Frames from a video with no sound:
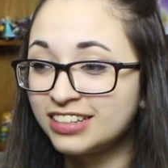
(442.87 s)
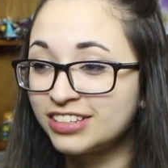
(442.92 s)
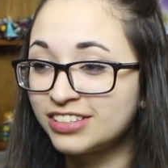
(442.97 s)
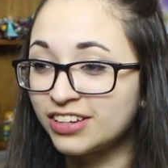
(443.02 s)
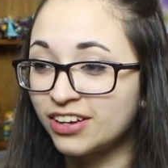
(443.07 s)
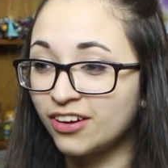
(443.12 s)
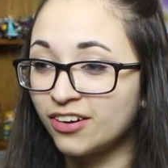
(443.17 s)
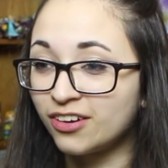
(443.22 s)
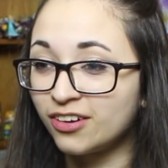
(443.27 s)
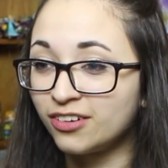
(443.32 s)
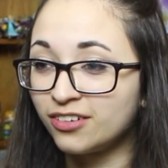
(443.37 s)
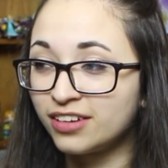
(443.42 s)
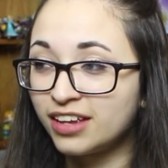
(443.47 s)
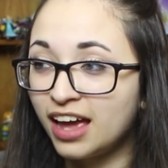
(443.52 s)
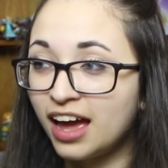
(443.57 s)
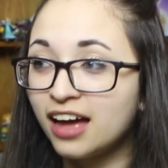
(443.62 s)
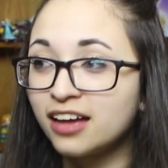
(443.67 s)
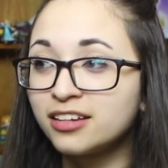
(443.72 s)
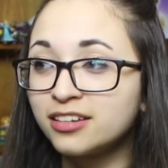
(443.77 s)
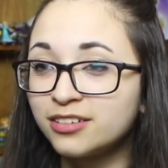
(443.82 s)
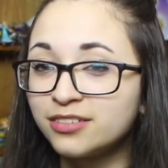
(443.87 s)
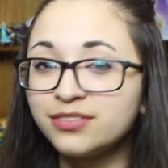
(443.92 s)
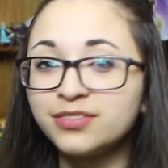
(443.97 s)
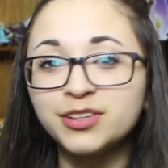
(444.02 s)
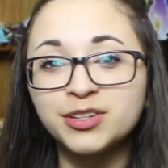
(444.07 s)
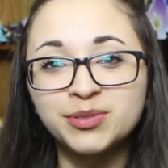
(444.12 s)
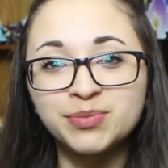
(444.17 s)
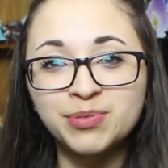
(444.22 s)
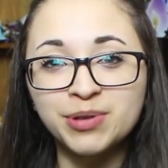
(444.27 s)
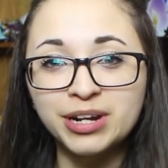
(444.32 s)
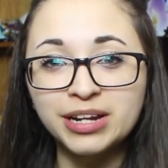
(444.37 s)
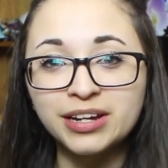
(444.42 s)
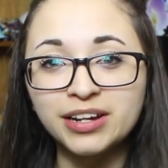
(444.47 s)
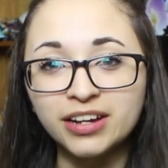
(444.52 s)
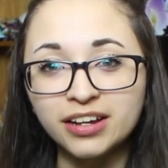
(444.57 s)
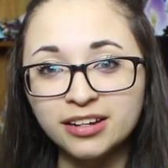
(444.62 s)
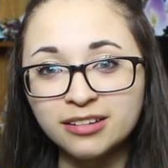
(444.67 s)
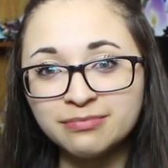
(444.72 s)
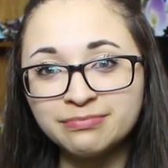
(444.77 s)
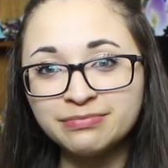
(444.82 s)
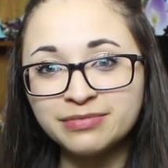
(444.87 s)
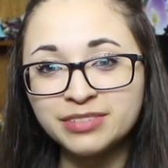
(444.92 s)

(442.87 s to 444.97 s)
So yeah, it feels pretty good